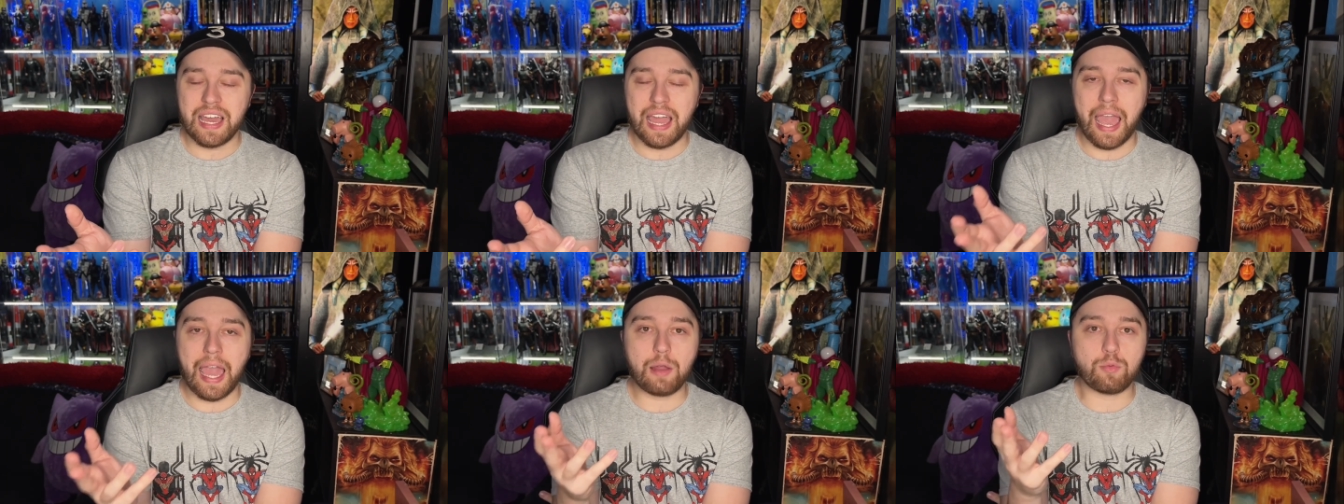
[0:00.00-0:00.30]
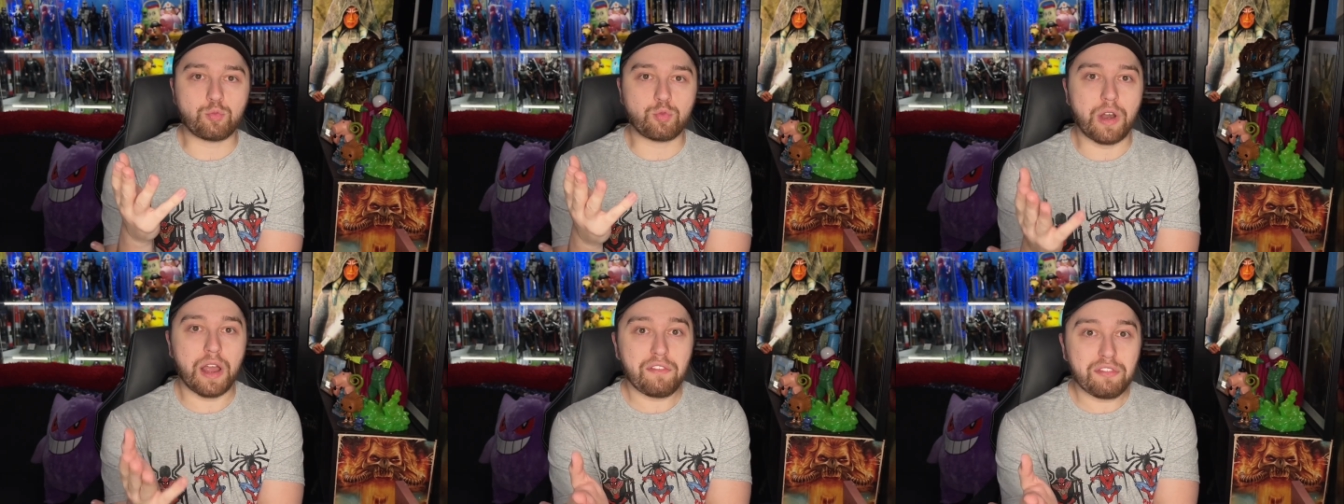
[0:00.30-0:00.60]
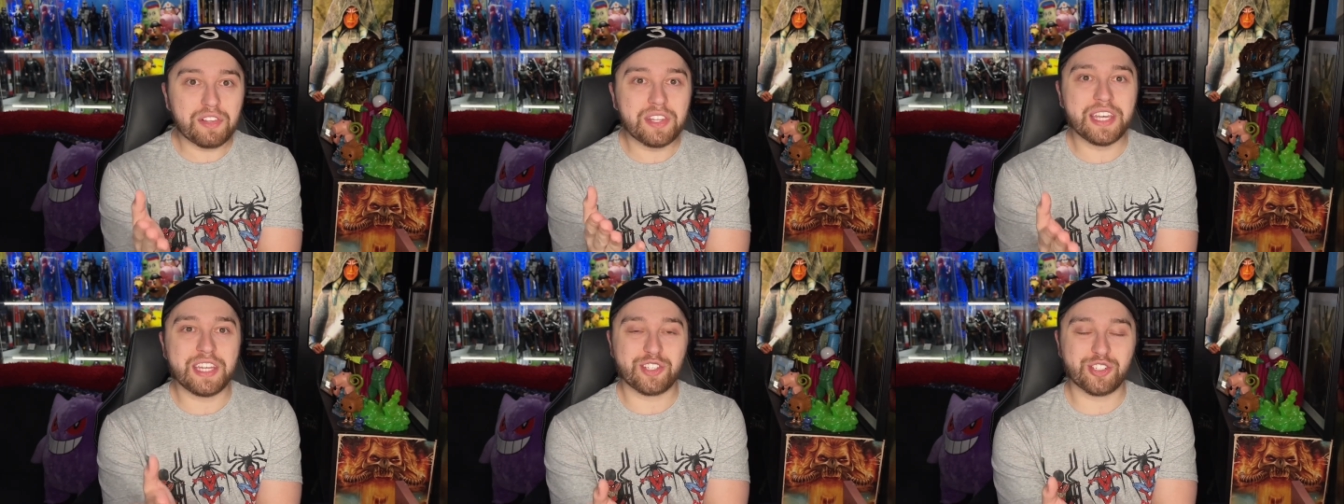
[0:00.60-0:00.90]
and
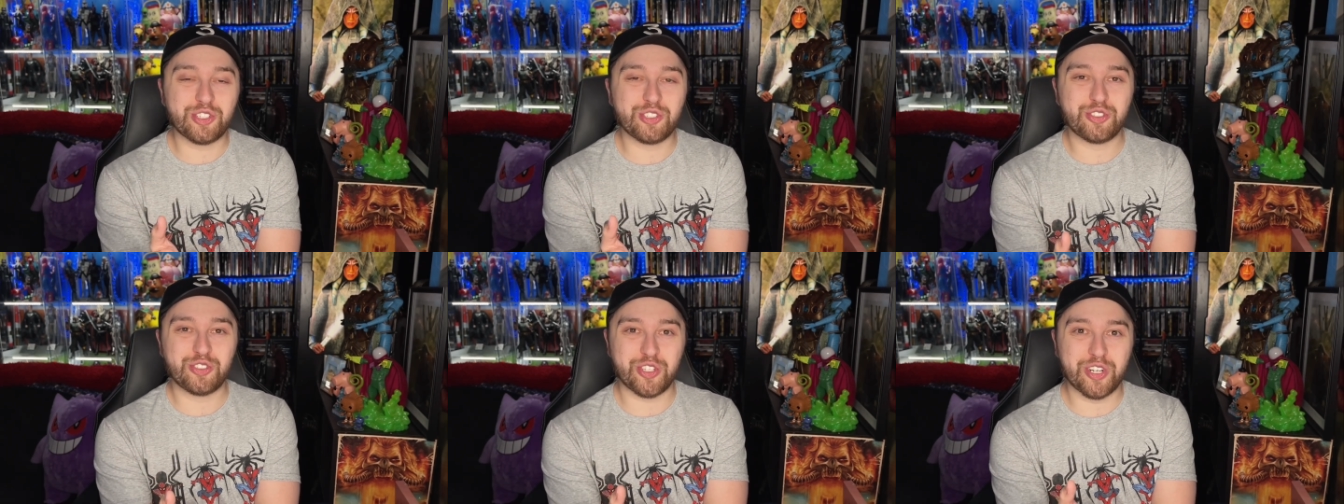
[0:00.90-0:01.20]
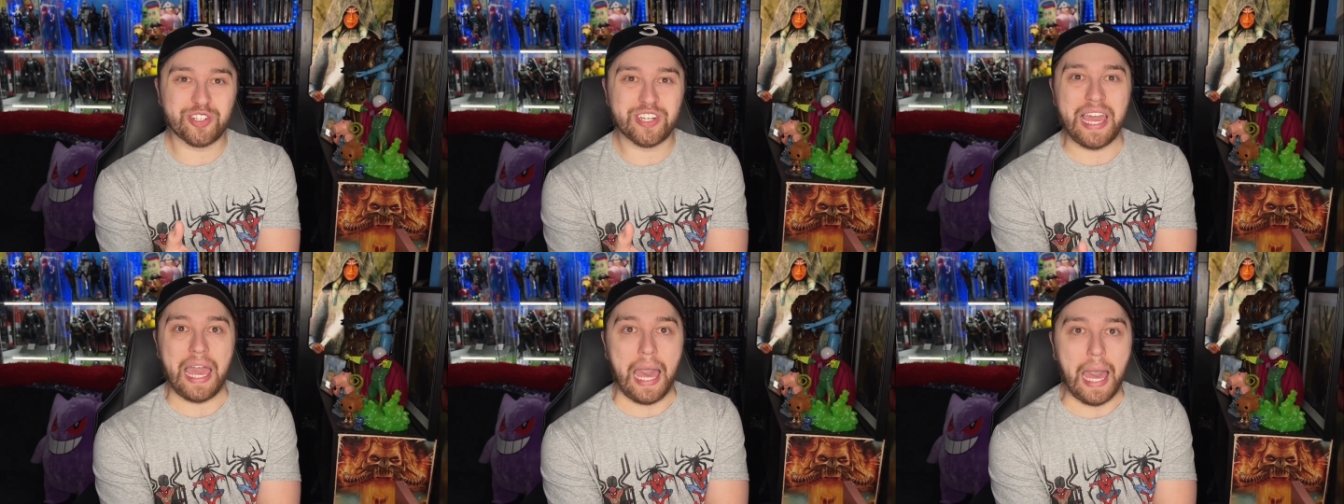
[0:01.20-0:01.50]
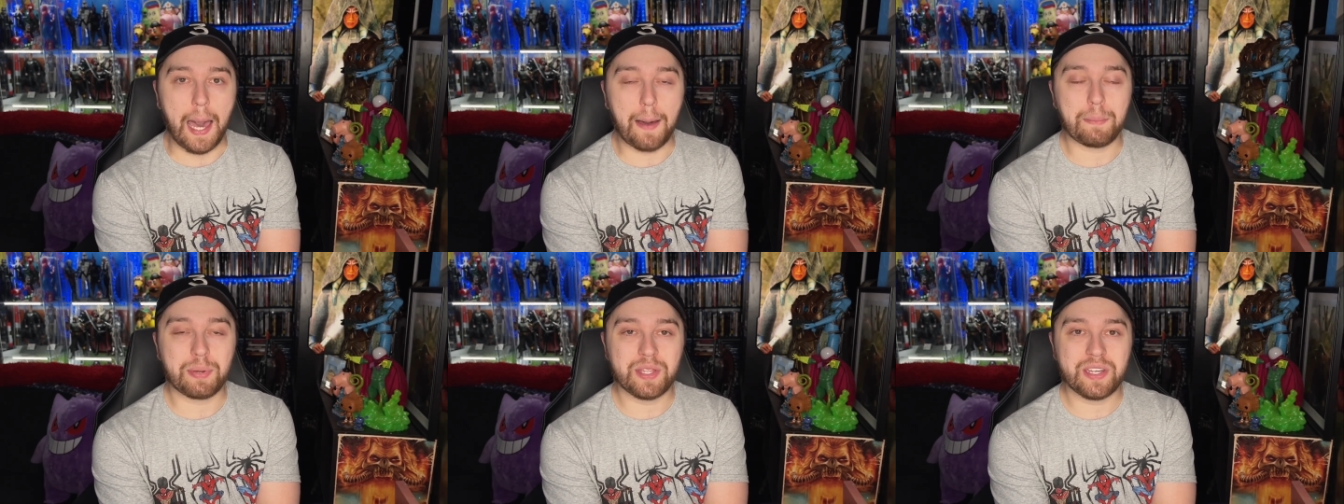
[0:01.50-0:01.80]
revelations start to
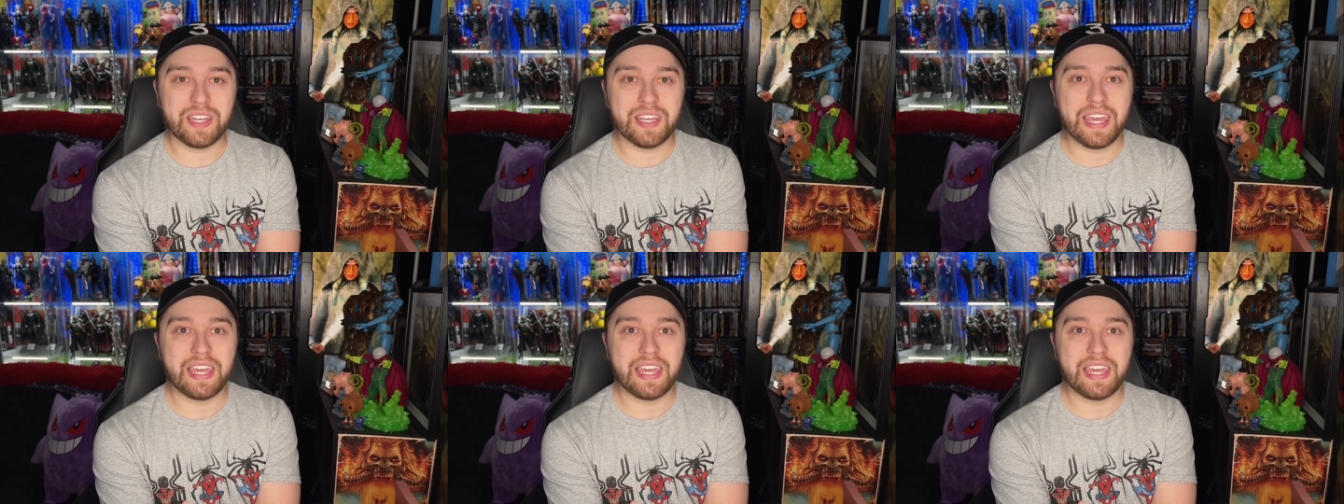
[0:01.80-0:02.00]
happen